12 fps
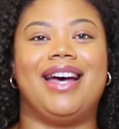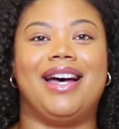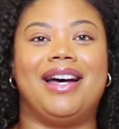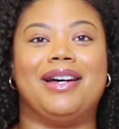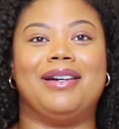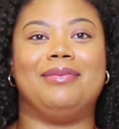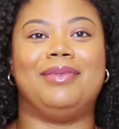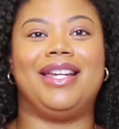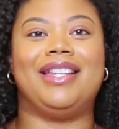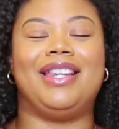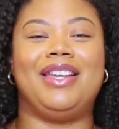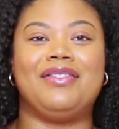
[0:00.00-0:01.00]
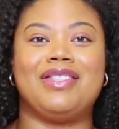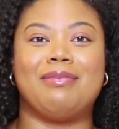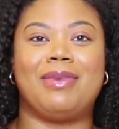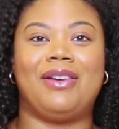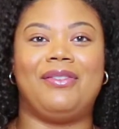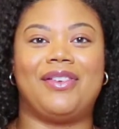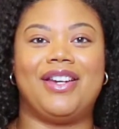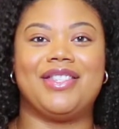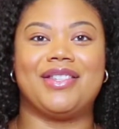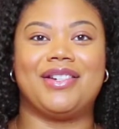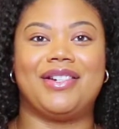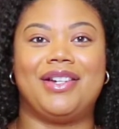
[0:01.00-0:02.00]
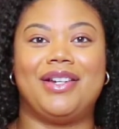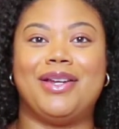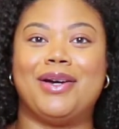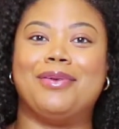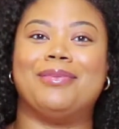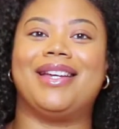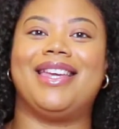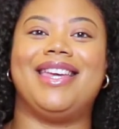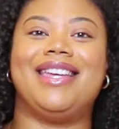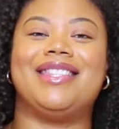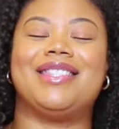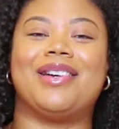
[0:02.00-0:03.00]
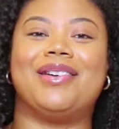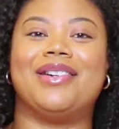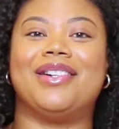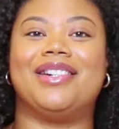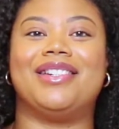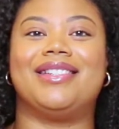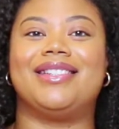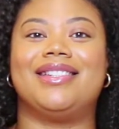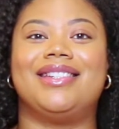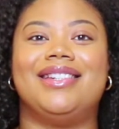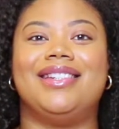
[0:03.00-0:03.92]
It lives in my freezer. No, my kids aren't